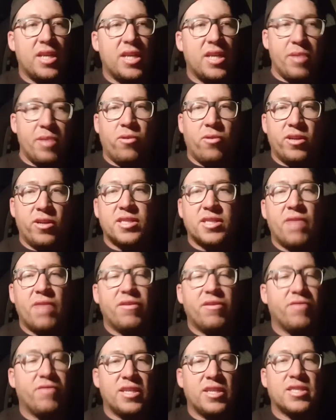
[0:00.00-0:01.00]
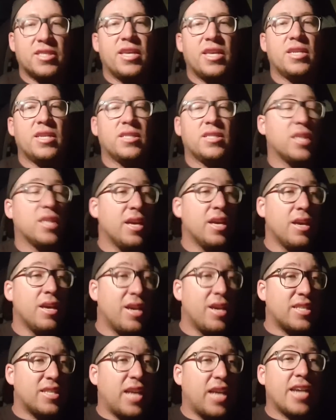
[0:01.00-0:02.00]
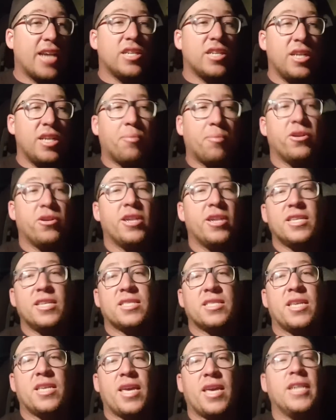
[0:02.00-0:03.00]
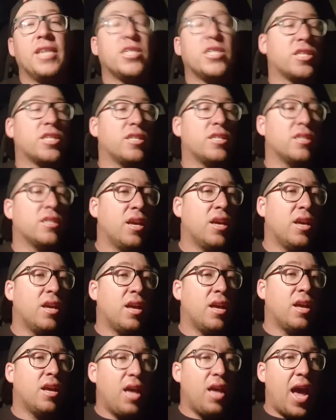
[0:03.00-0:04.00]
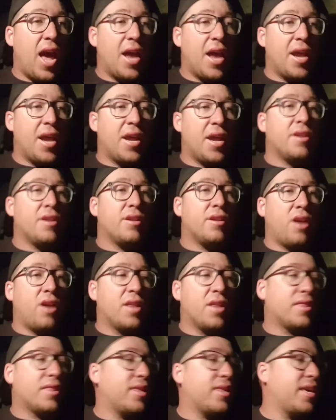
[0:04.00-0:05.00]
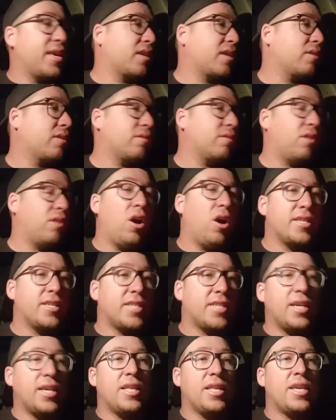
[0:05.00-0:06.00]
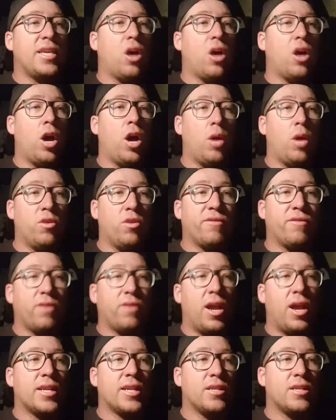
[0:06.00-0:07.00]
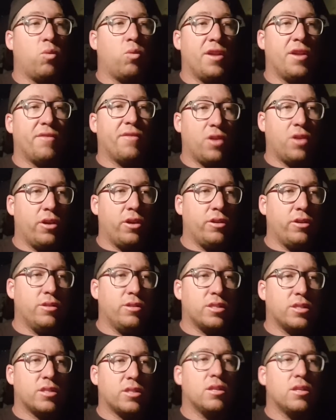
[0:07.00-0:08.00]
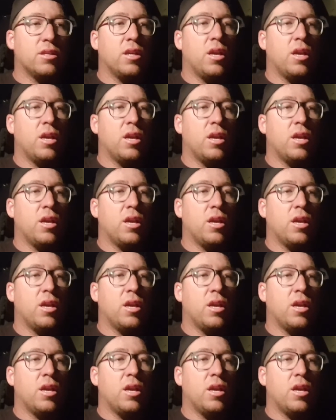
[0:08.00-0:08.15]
3.7 V6 is actually a pretty sick engine, and I think ideally I would have liked one of those,